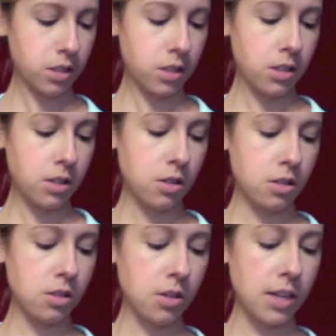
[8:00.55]
So
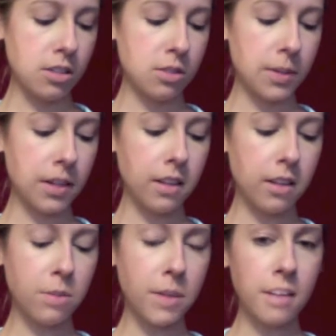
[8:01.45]
I just put a little bit
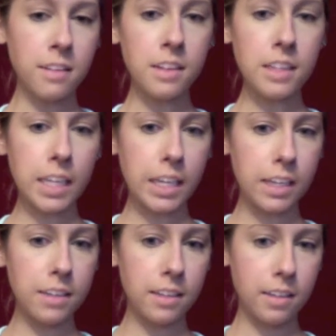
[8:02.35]
in the lid.
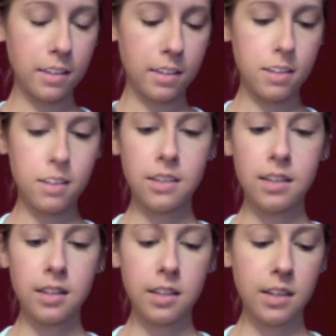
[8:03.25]

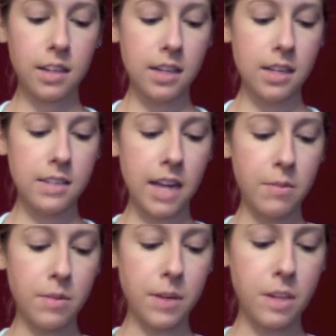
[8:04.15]
And I dab the
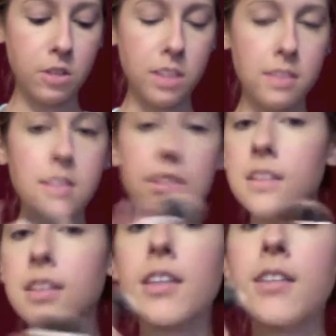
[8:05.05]
brush into the
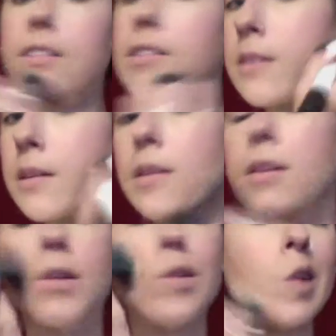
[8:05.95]
lid.
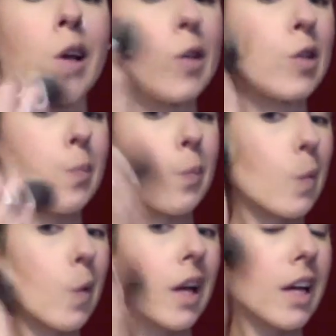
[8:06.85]
And just
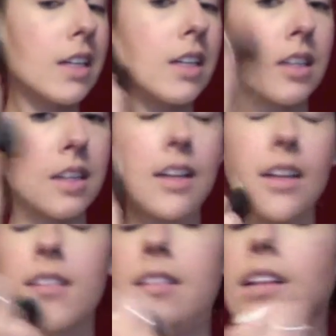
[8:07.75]
kind of
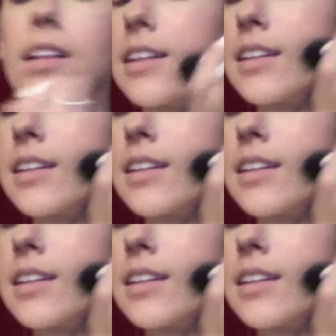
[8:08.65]
lightly